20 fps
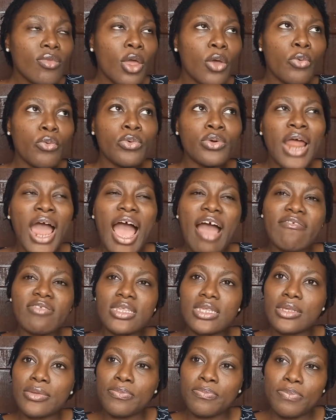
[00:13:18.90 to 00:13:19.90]
would have
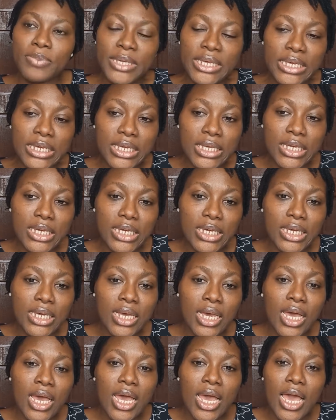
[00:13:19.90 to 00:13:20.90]
to be,
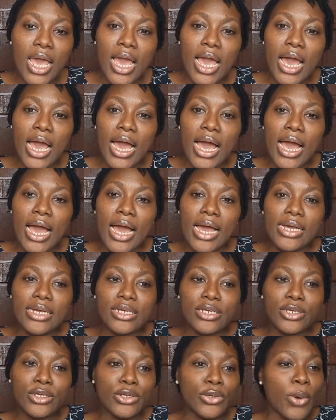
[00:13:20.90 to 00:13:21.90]

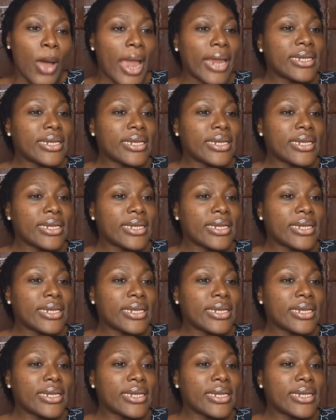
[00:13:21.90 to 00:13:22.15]
should